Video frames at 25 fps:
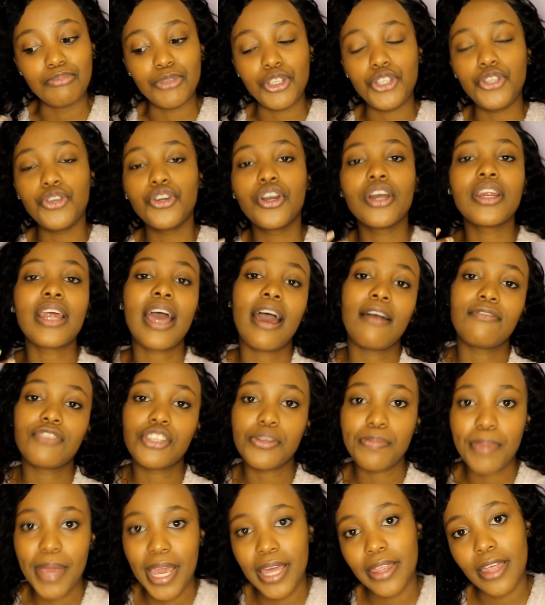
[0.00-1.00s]
you're going to have to
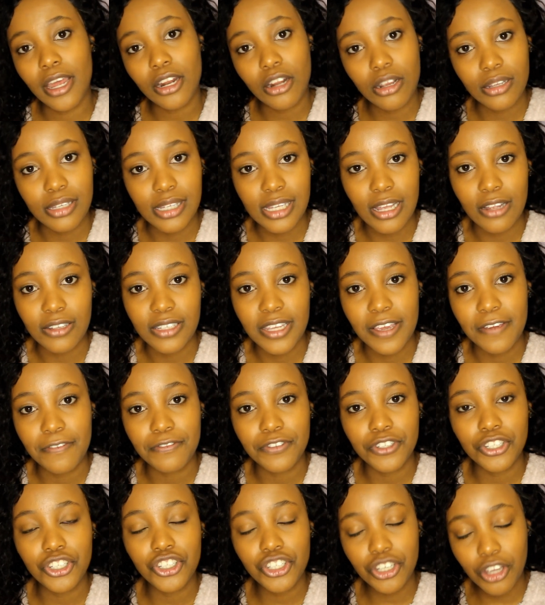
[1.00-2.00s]
pay that
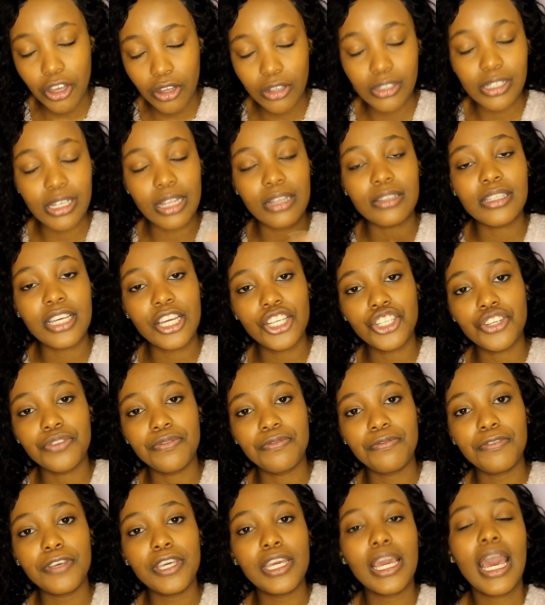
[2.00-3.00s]
consultation
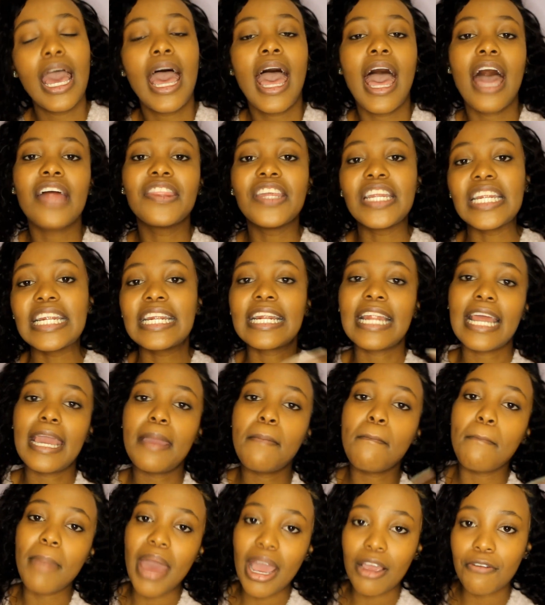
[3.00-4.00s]
fee and then
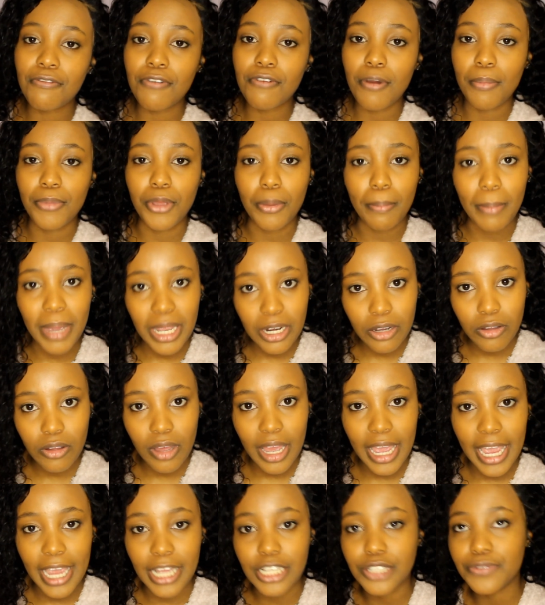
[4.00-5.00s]
claim back from your medical
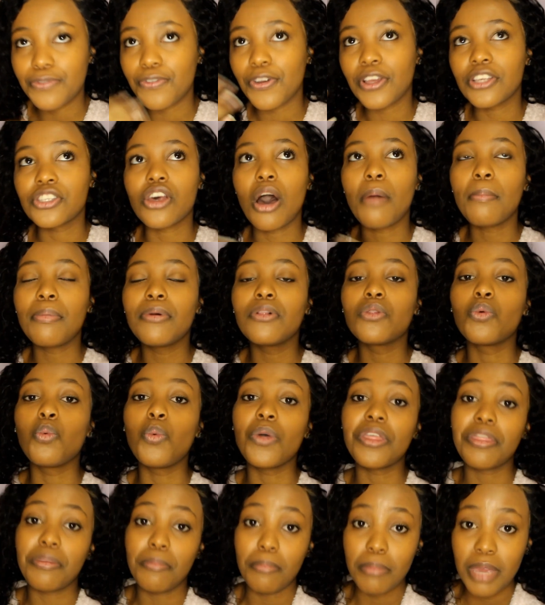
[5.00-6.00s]
aid. For example,
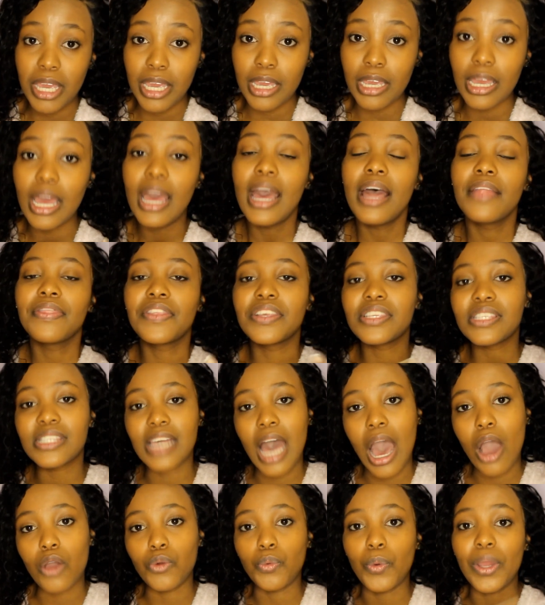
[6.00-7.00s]
with me, this is
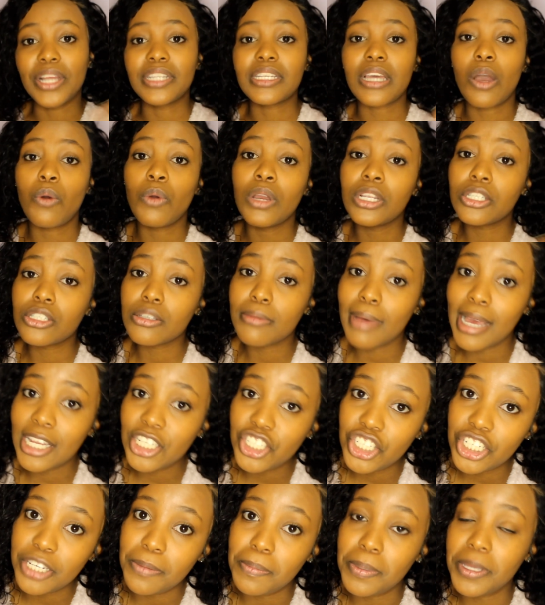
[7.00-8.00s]
how it went. I went to my
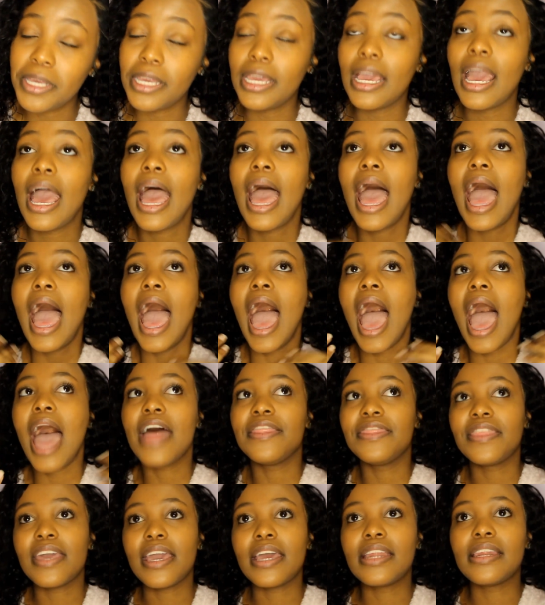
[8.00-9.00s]
GP,
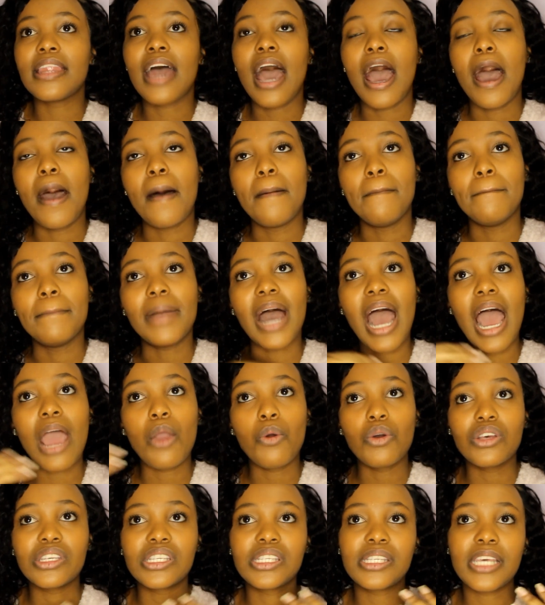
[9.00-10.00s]
and then I
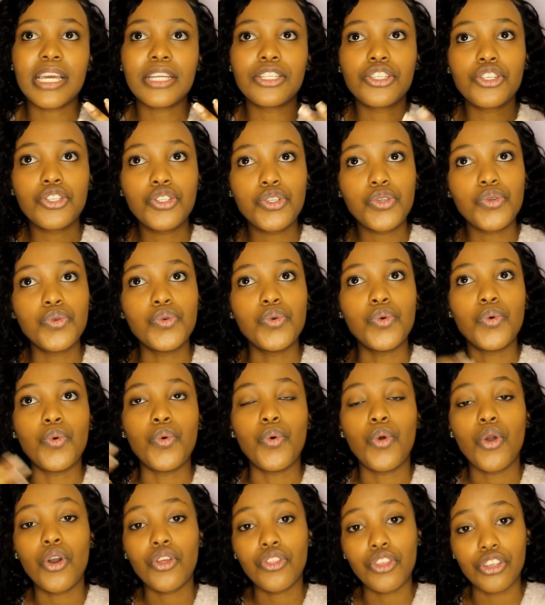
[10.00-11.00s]
was sent
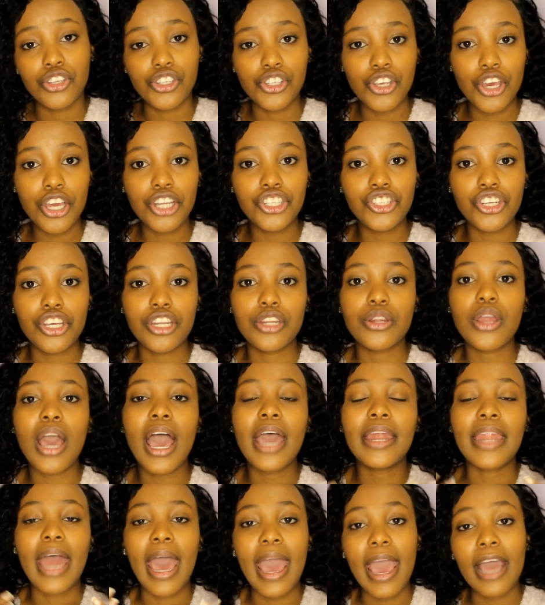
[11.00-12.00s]
to the surgeon,
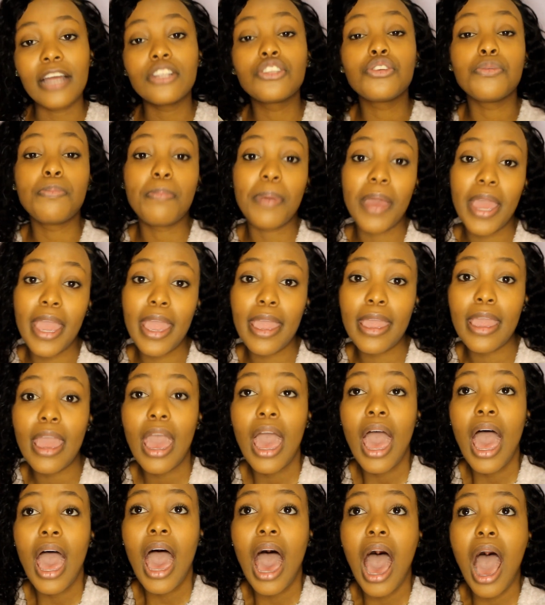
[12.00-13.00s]
and I had to pay
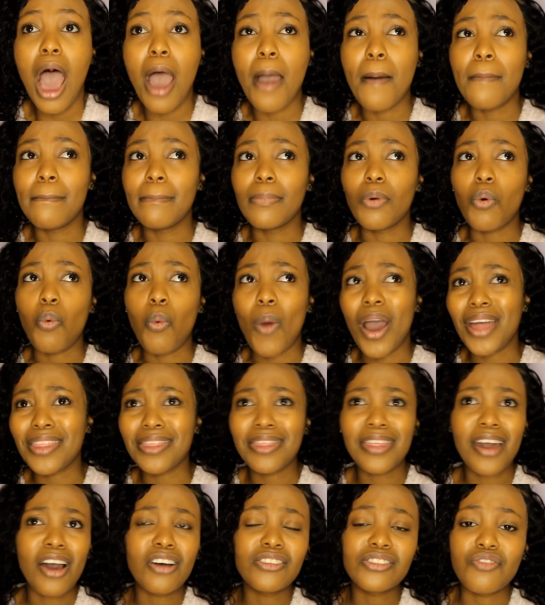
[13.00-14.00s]

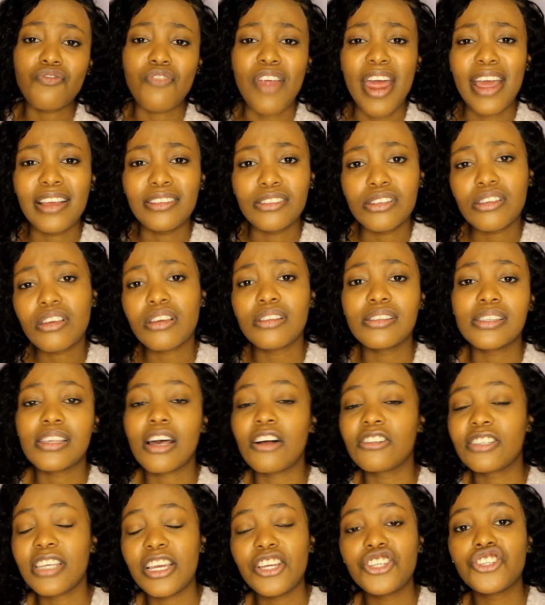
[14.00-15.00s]
1,000 rands
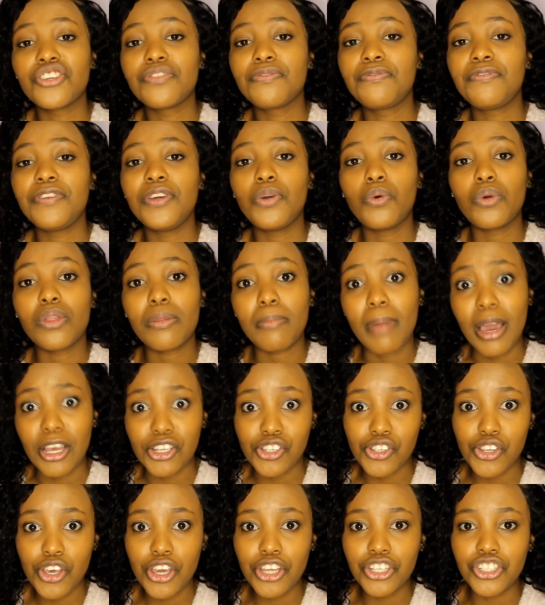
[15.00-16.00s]
consultation fee with my
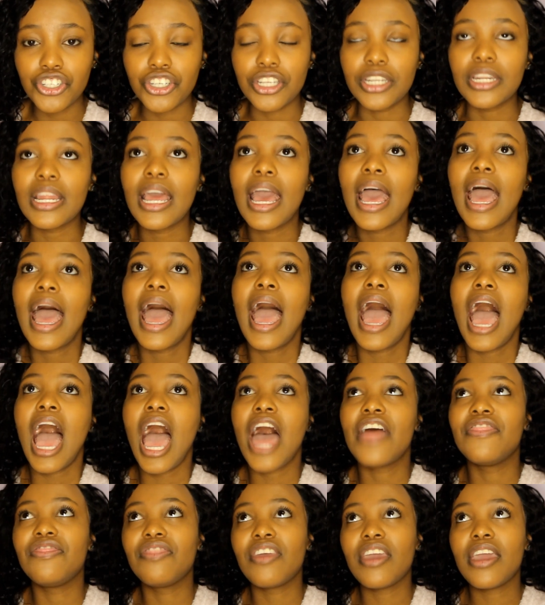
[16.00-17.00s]
surgeon,
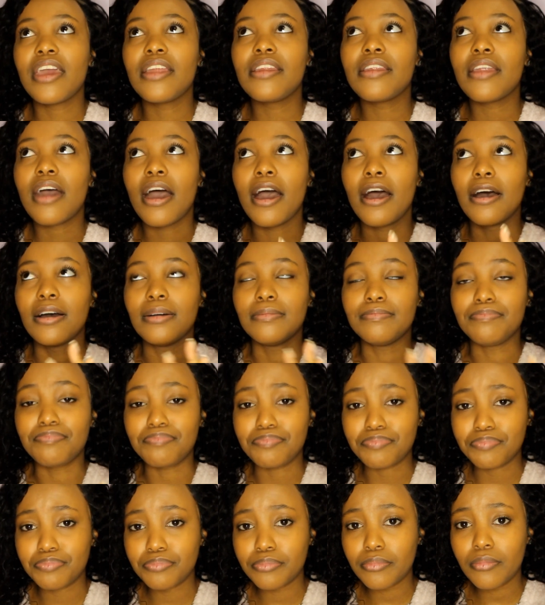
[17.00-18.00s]
and then
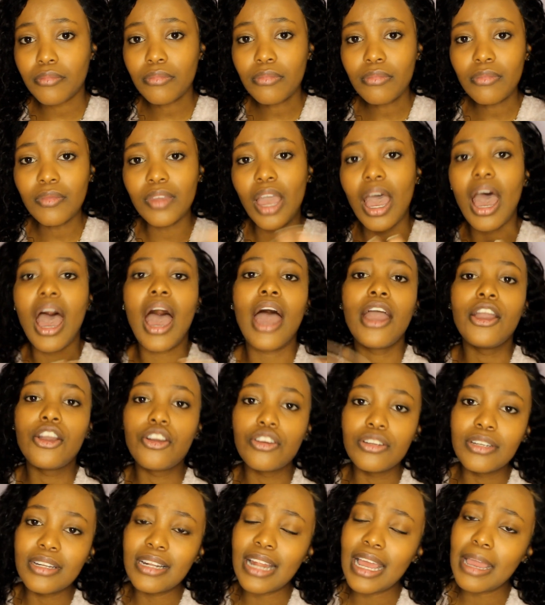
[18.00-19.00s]
I
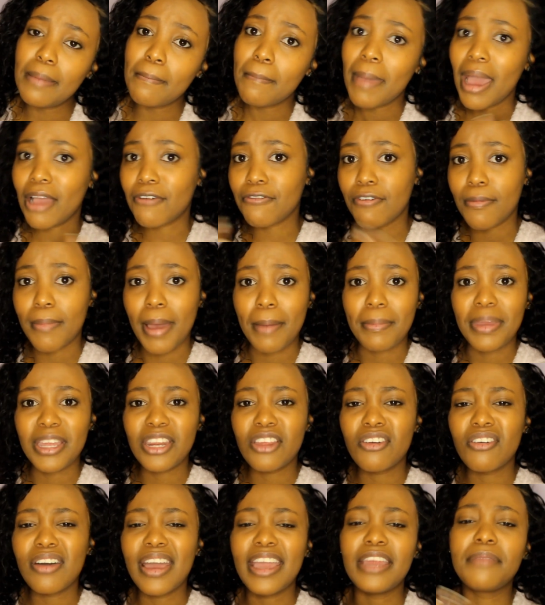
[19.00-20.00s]
could claim back from my
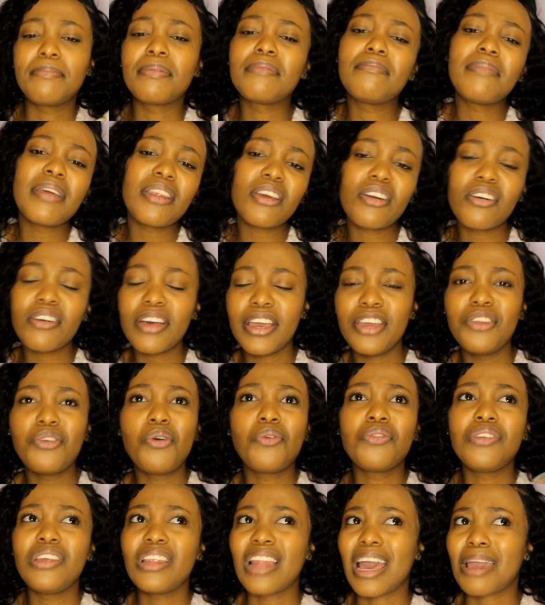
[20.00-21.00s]
medical aid, but medical aid
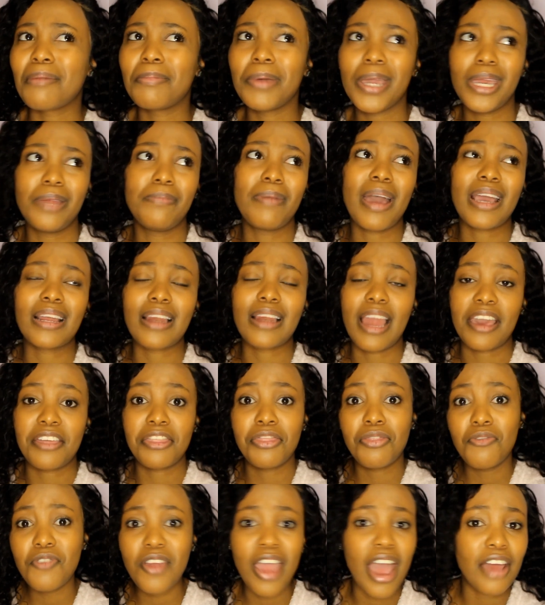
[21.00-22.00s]
only like paid back like
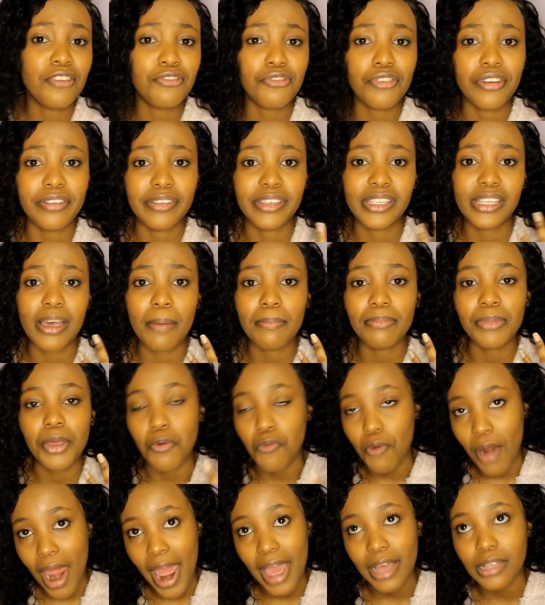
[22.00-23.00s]
300 and something
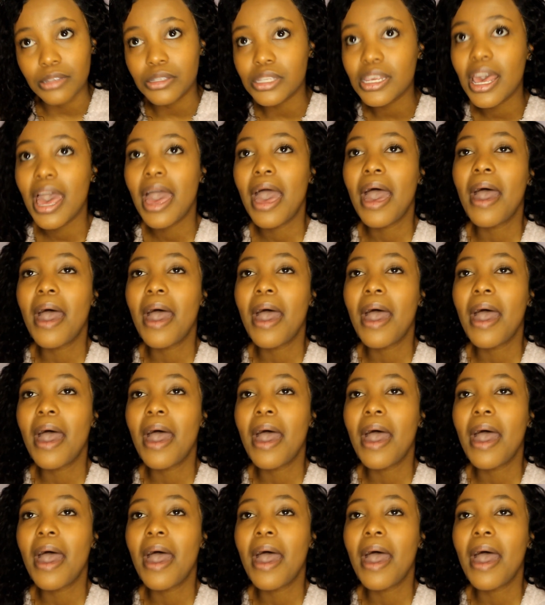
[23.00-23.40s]
rands.